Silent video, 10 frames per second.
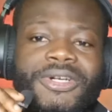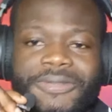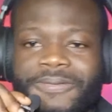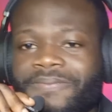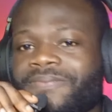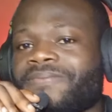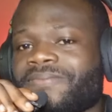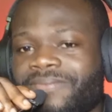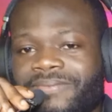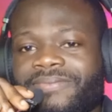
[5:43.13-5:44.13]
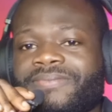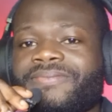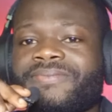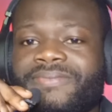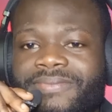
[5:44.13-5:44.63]
Part of
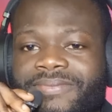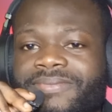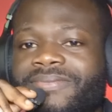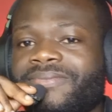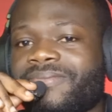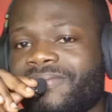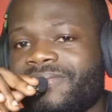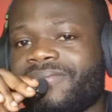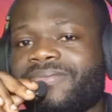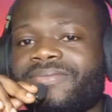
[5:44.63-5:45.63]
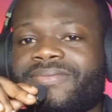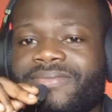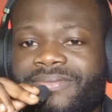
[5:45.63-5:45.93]
something